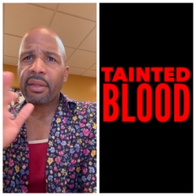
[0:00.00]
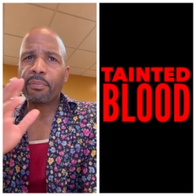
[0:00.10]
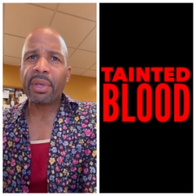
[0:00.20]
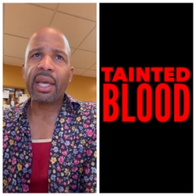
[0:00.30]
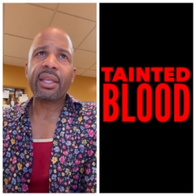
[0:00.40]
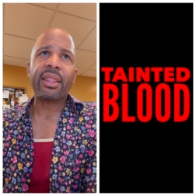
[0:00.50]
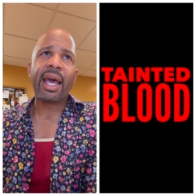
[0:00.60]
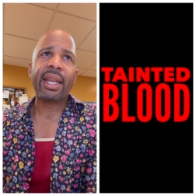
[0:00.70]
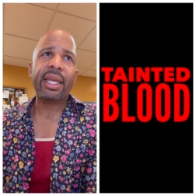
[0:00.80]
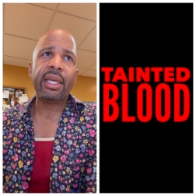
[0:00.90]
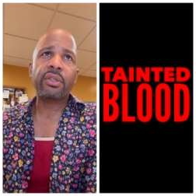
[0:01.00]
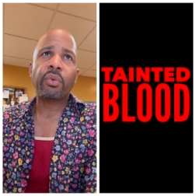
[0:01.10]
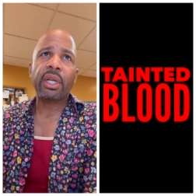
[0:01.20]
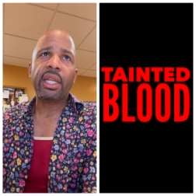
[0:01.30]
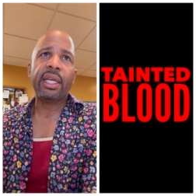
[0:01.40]
being that that is
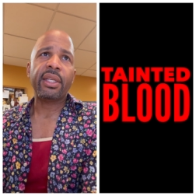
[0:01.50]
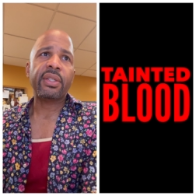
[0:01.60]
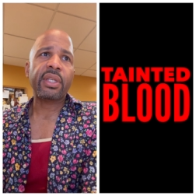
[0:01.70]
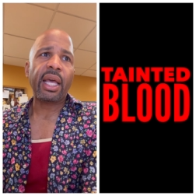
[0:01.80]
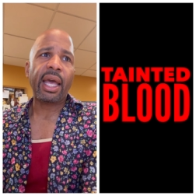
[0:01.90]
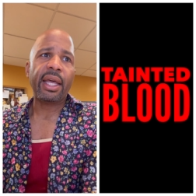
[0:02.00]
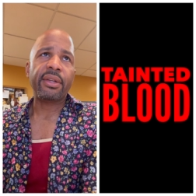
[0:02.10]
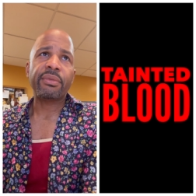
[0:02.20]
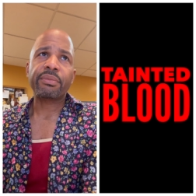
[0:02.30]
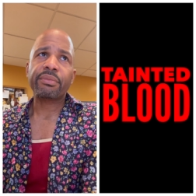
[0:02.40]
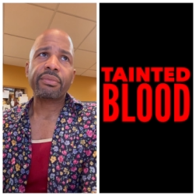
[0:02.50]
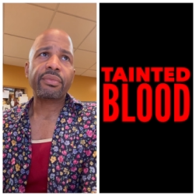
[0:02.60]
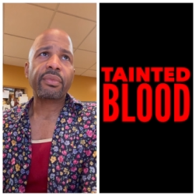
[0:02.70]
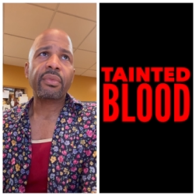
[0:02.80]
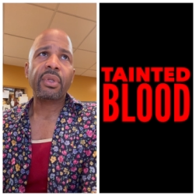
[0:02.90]
what it is and
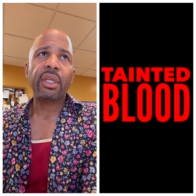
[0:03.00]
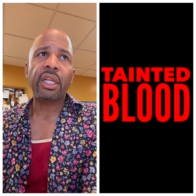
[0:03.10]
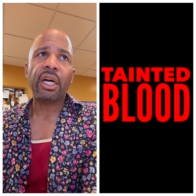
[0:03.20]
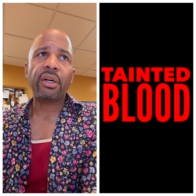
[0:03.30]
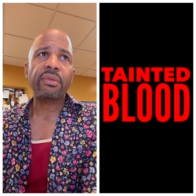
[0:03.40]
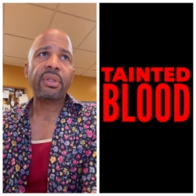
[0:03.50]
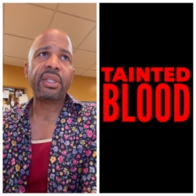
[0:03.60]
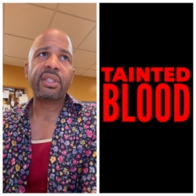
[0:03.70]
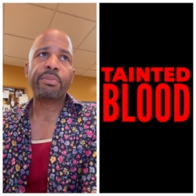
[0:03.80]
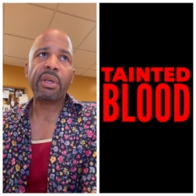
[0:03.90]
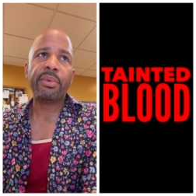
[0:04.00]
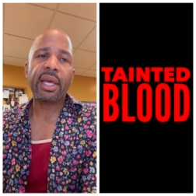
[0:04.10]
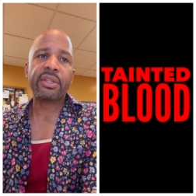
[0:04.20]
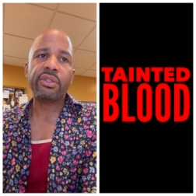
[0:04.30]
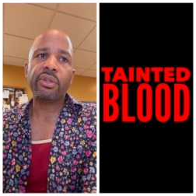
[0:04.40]
you know, this is
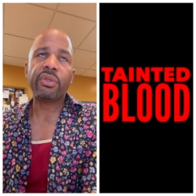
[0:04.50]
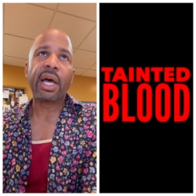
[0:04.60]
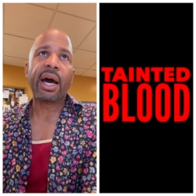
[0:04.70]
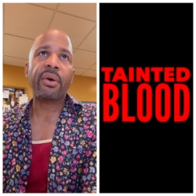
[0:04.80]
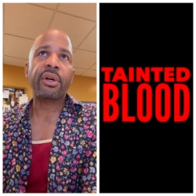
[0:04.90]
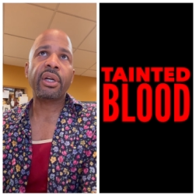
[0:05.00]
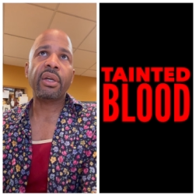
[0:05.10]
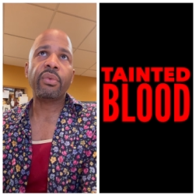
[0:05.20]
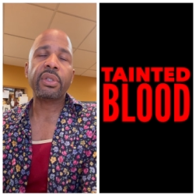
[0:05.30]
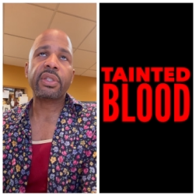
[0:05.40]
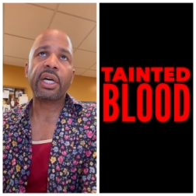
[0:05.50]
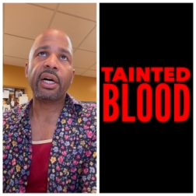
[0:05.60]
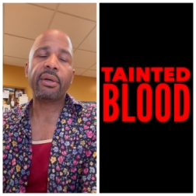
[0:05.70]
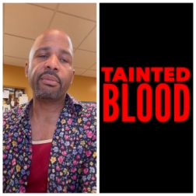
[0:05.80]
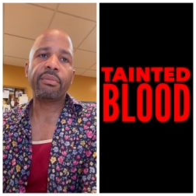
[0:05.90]
PBS News Hour. It was
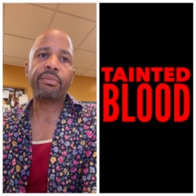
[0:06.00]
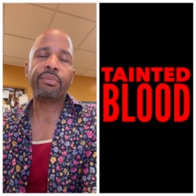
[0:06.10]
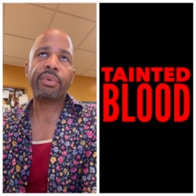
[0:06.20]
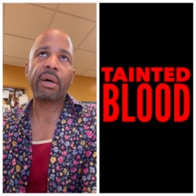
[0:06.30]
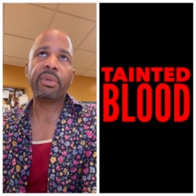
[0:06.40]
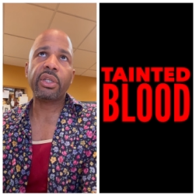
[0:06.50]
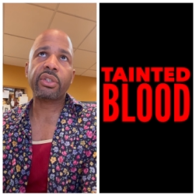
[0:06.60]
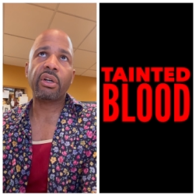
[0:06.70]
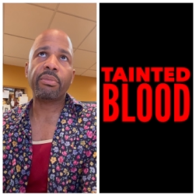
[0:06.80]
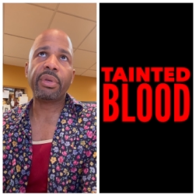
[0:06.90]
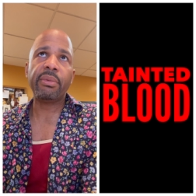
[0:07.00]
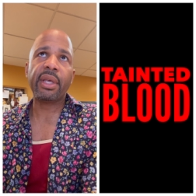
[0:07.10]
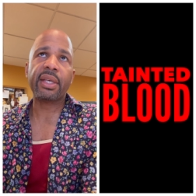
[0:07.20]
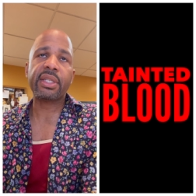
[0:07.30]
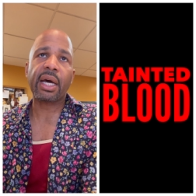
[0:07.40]
um, published on
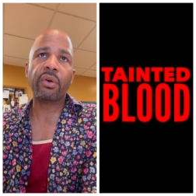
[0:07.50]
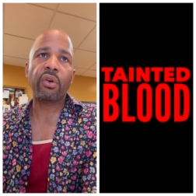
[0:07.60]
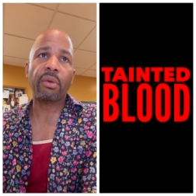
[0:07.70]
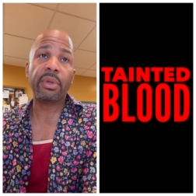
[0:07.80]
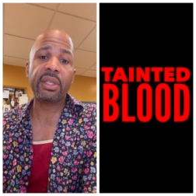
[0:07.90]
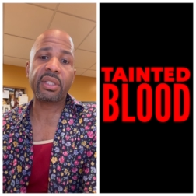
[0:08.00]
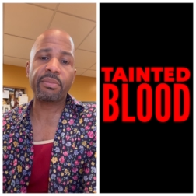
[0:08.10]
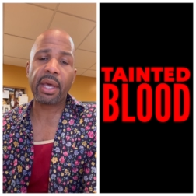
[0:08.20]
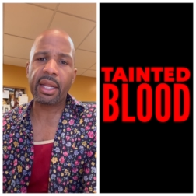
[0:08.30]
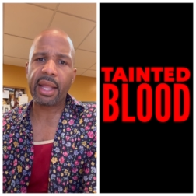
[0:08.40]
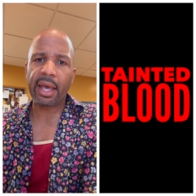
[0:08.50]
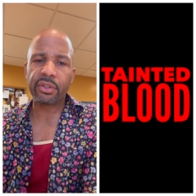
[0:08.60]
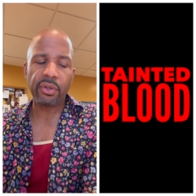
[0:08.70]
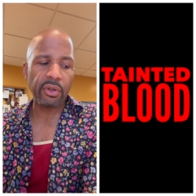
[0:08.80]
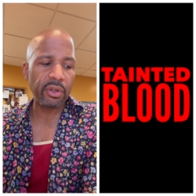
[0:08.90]
pbs.org, but this is made
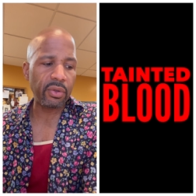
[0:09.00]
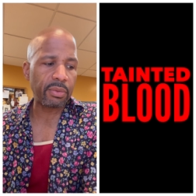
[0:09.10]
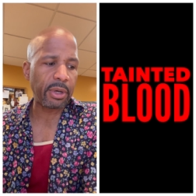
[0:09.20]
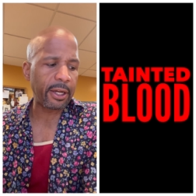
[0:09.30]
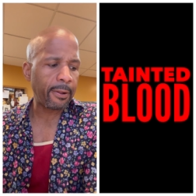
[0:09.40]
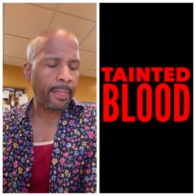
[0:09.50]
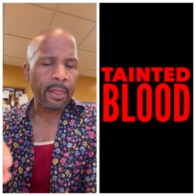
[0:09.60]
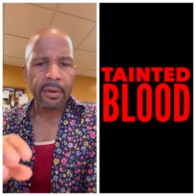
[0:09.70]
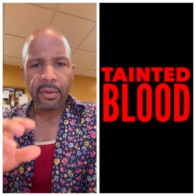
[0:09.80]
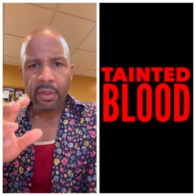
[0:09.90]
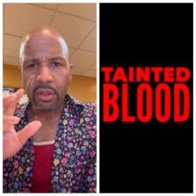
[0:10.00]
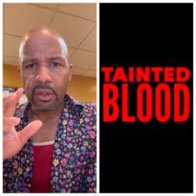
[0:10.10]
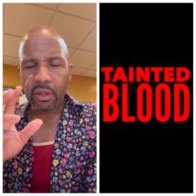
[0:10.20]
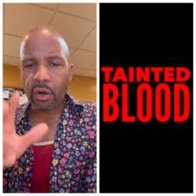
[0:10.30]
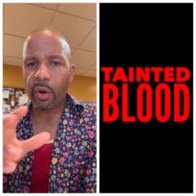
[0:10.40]
national news. But
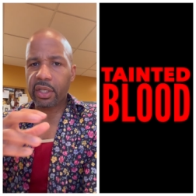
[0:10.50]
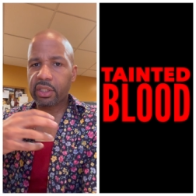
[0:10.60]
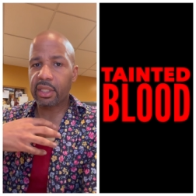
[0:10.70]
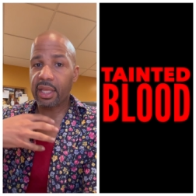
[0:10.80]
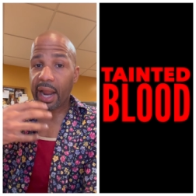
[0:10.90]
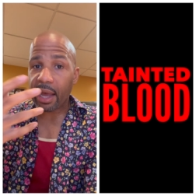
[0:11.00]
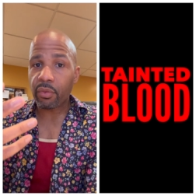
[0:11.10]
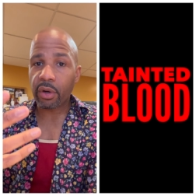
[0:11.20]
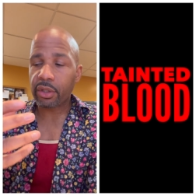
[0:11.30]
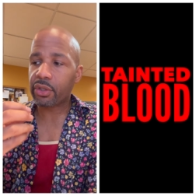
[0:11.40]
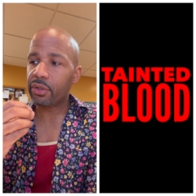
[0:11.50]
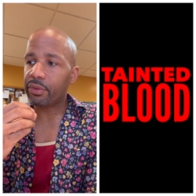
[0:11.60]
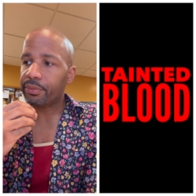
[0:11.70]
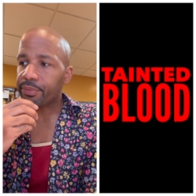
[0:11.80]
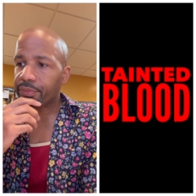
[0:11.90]
the question that I want
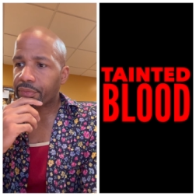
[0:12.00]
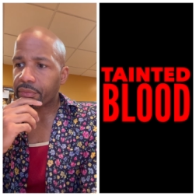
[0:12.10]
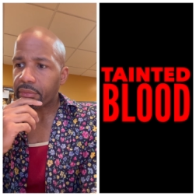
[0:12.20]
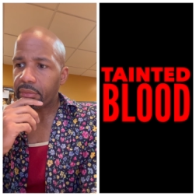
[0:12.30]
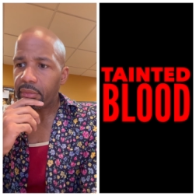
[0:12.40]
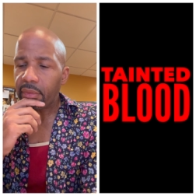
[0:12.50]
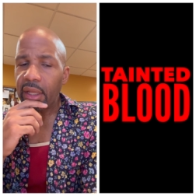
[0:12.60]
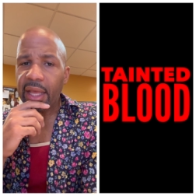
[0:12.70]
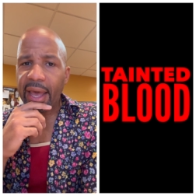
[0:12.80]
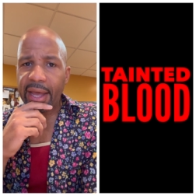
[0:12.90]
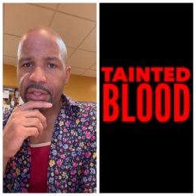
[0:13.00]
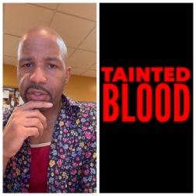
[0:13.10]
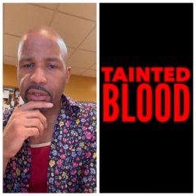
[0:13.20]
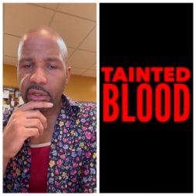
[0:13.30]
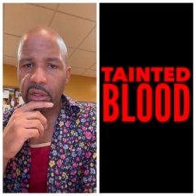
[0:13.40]
to
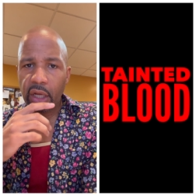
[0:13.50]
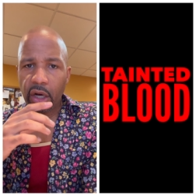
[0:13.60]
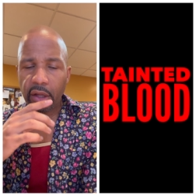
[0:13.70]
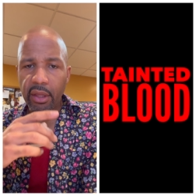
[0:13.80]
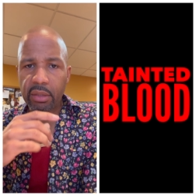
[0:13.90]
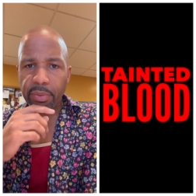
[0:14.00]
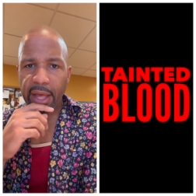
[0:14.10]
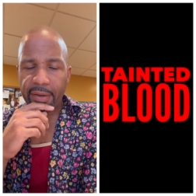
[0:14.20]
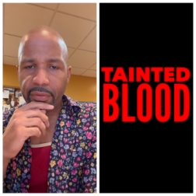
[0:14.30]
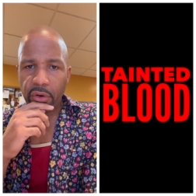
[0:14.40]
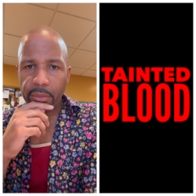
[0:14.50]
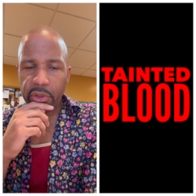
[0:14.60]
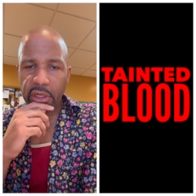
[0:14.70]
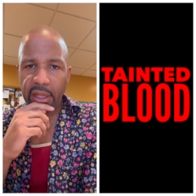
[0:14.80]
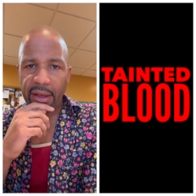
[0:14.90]
answer on this platform,
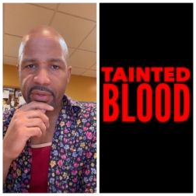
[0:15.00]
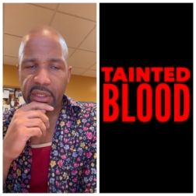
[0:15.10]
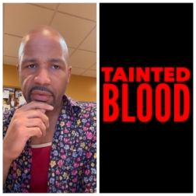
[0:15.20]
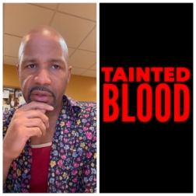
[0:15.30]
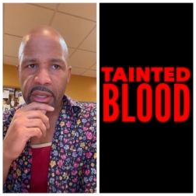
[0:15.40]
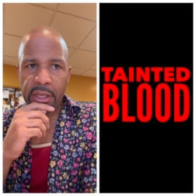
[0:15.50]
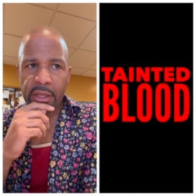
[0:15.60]
Journey Life TV,